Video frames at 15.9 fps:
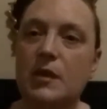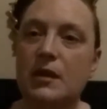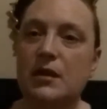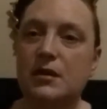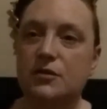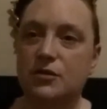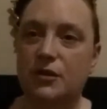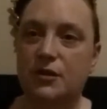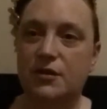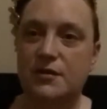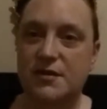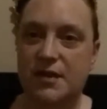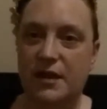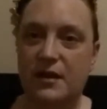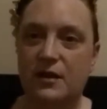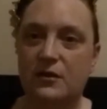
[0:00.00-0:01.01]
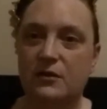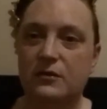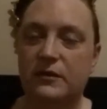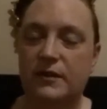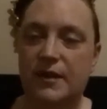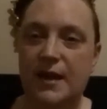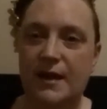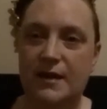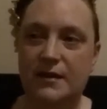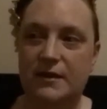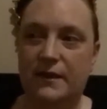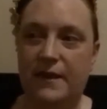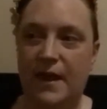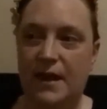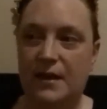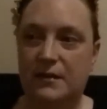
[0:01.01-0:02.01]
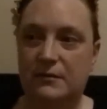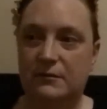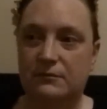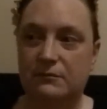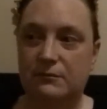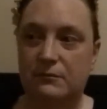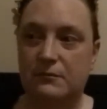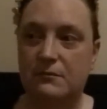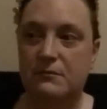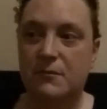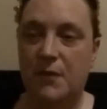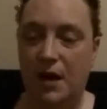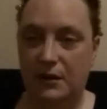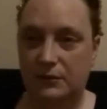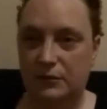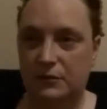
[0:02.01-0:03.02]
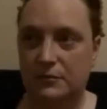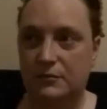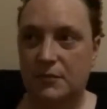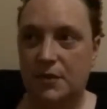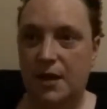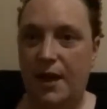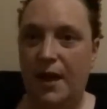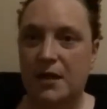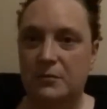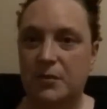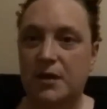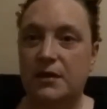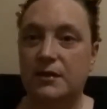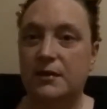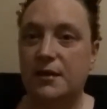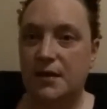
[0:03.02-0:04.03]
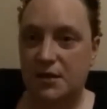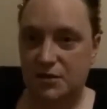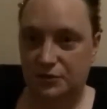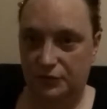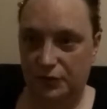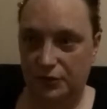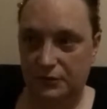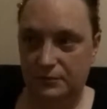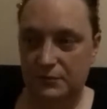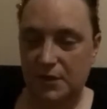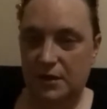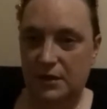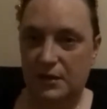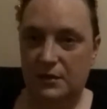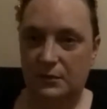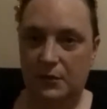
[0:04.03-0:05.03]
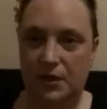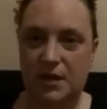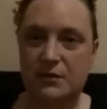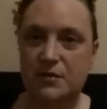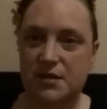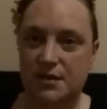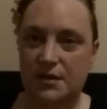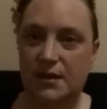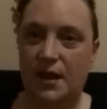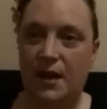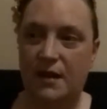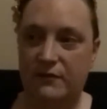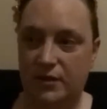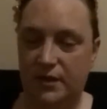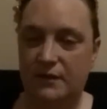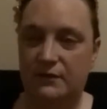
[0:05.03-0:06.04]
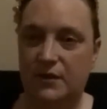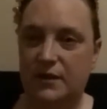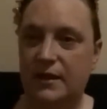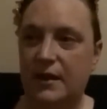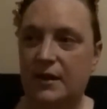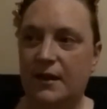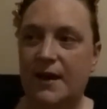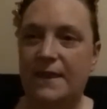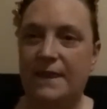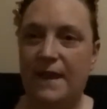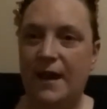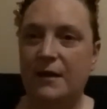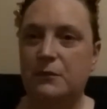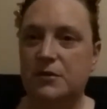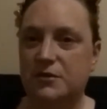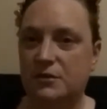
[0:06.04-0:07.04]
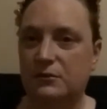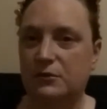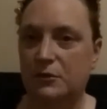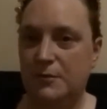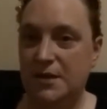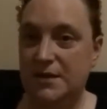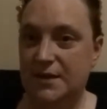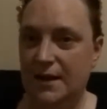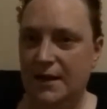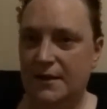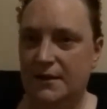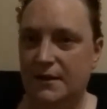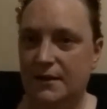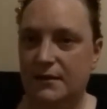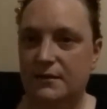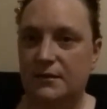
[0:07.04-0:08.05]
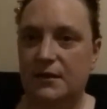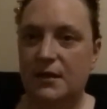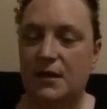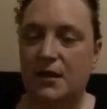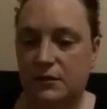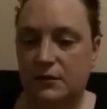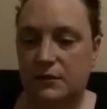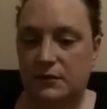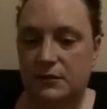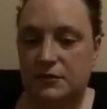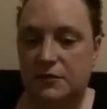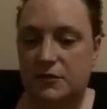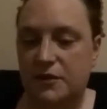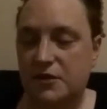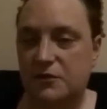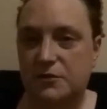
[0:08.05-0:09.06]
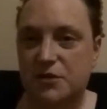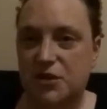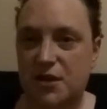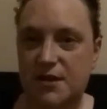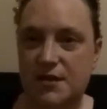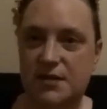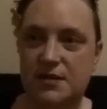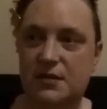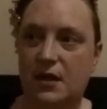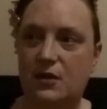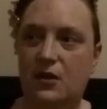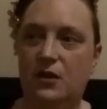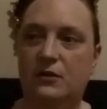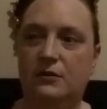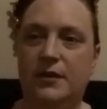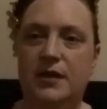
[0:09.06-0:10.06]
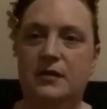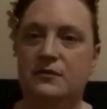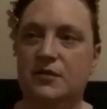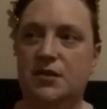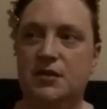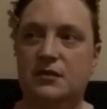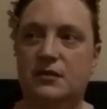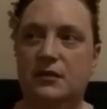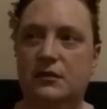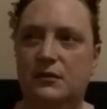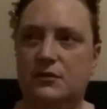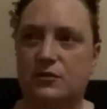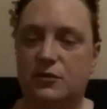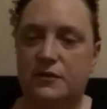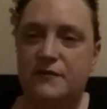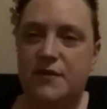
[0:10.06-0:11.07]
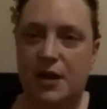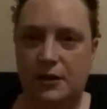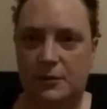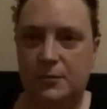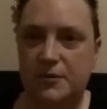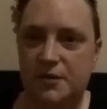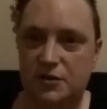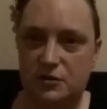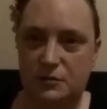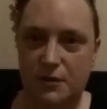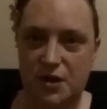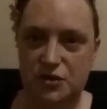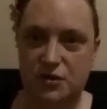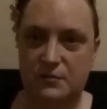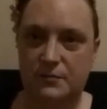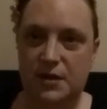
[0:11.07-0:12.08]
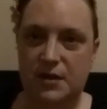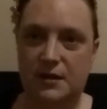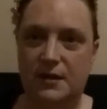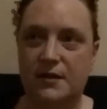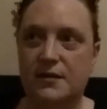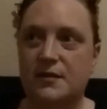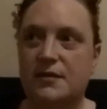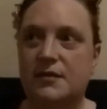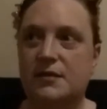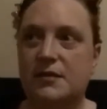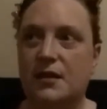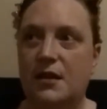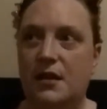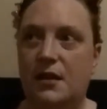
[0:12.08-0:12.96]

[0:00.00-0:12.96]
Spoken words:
It turns out that my room had been his room when he was alive and living there, and that was the room he died in. So this was just an all-around sort of terrible situation, because